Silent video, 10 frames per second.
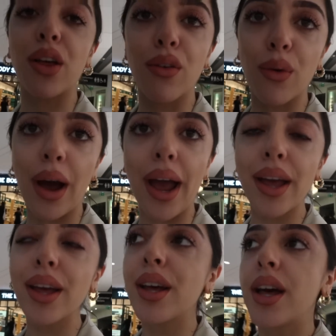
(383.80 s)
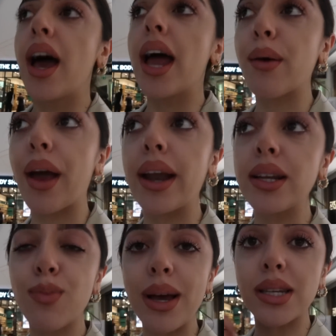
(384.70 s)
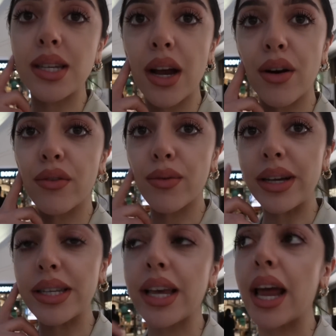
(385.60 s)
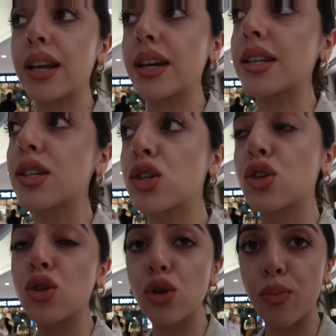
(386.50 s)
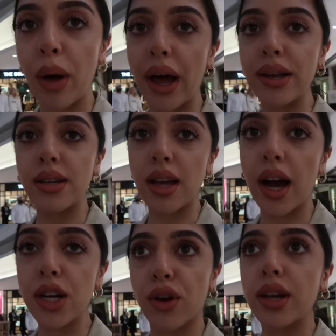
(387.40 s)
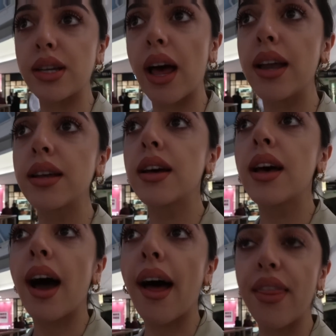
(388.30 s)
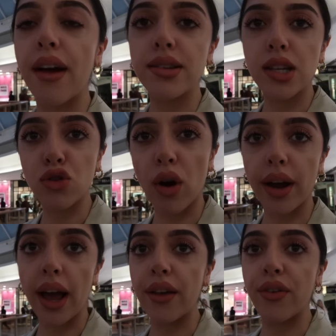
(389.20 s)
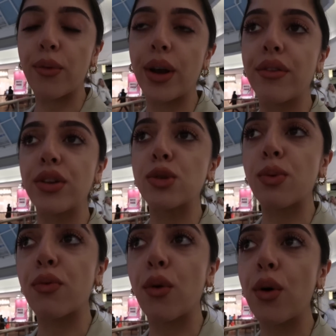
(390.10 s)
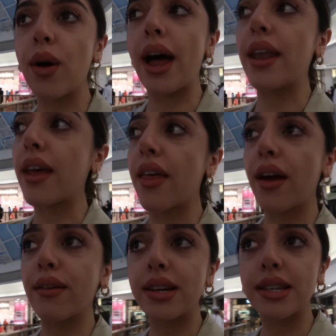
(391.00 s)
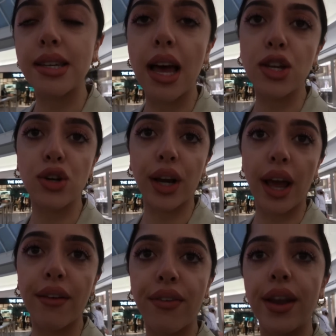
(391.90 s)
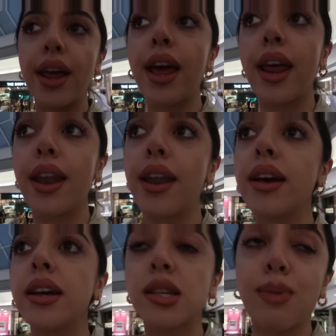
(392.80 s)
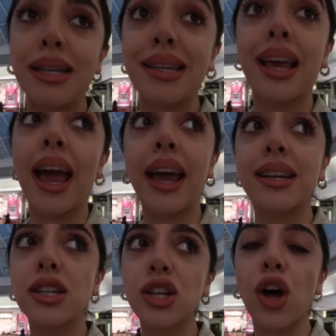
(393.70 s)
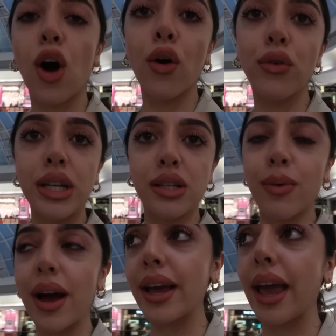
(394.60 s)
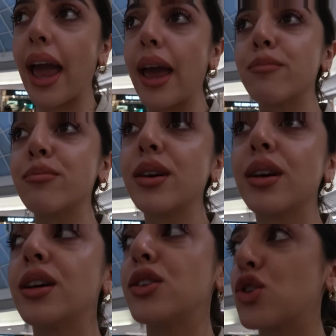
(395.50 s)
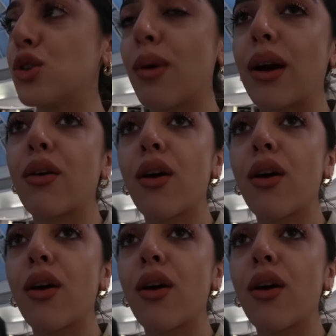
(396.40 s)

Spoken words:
going all the way. Anyway, I need to buy a serum for my skin because it's super dehydrated. And there is a drunk elephant one I've used before, and there is a drunk elephant in Spades and K. It's actually the whole reason why I came to Red